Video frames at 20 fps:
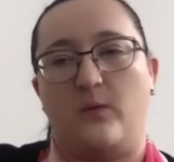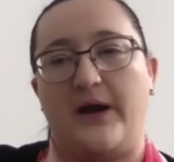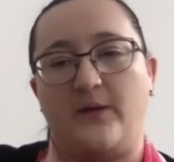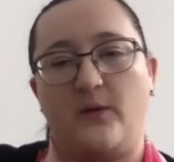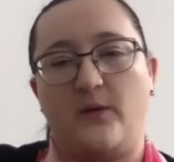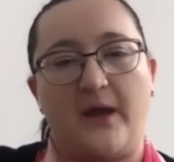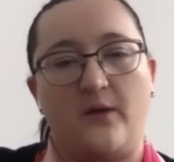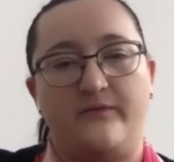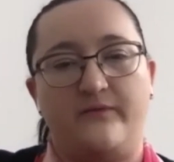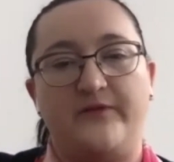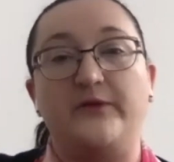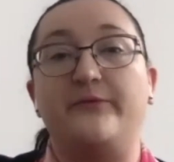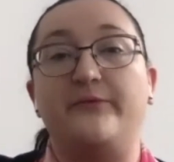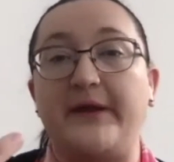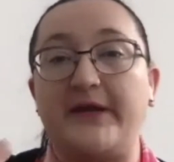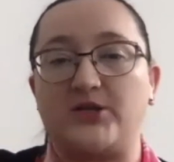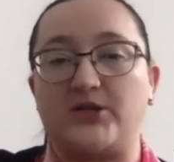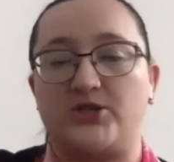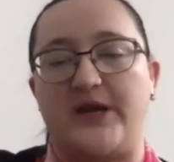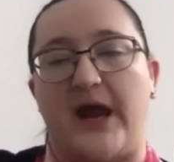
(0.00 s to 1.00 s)
have we
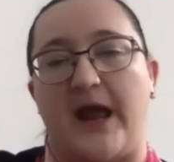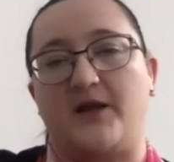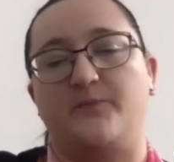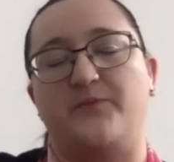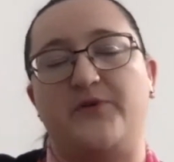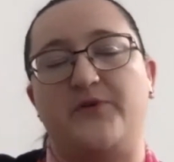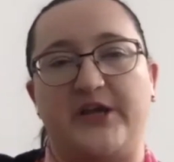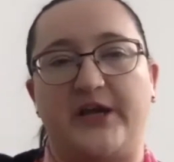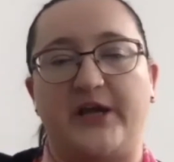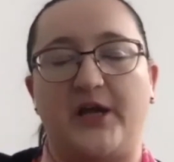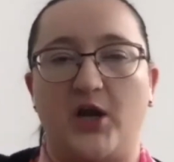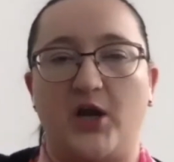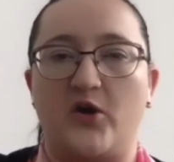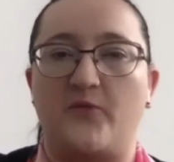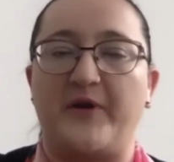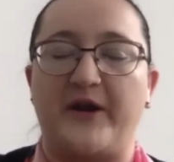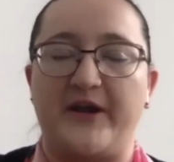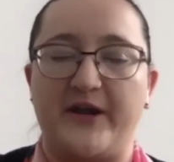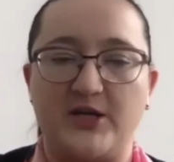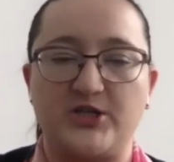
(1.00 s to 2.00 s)
reached that particular
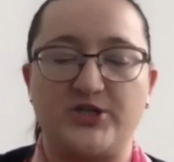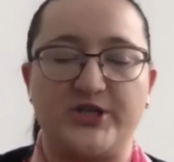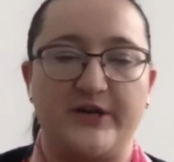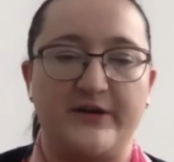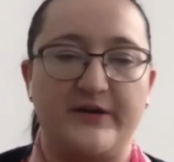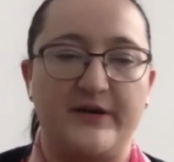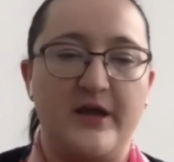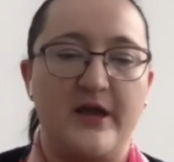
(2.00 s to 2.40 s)
prediction?